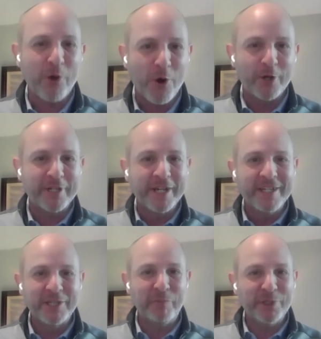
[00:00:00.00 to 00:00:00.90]
hard
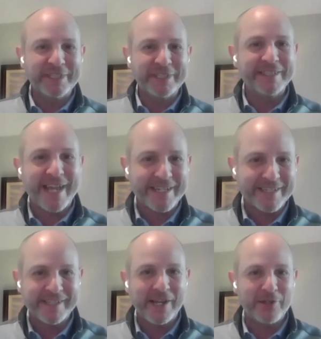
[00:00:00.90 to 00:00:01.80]
to build into that
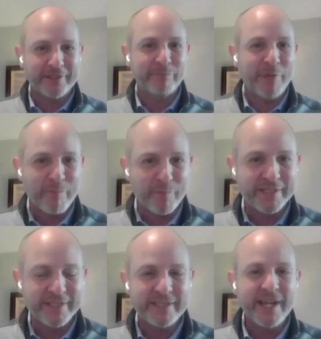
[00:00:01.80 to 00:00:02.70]
Excel and
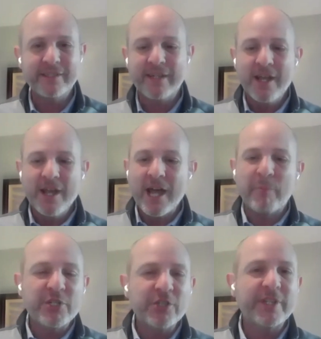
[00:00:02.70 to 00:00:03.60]
business case.
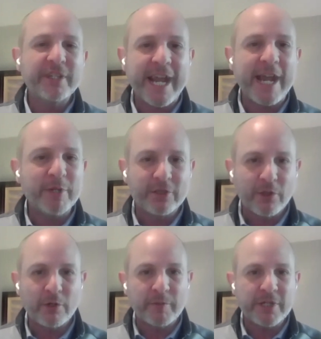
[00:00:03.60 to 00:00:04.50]
But just the damage
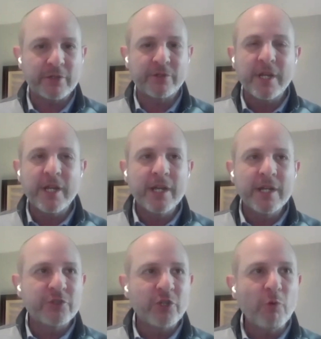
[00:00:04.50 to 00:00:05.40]
alone, I mean, there's
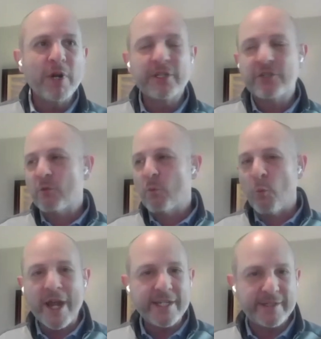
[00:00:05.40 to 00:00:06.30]
so much
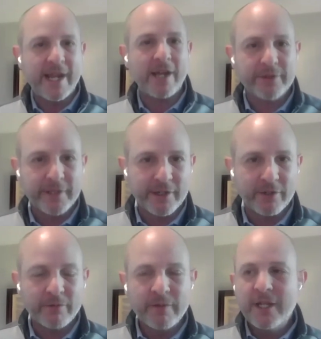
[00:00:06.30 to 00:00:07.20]
waste out
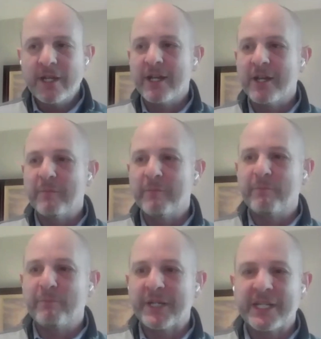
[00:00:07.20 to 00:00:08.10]
there
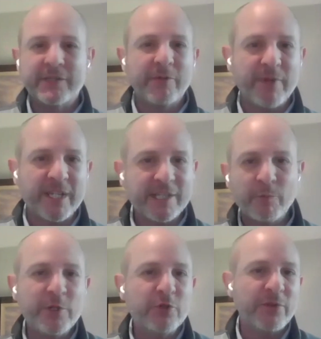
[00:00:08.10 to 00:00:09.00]
because of events that
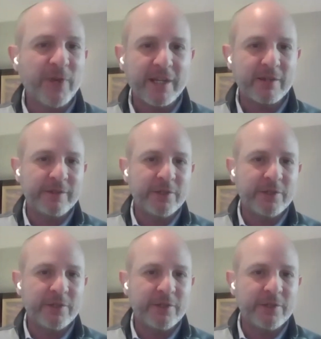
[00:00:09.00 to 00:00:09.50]
we used to think,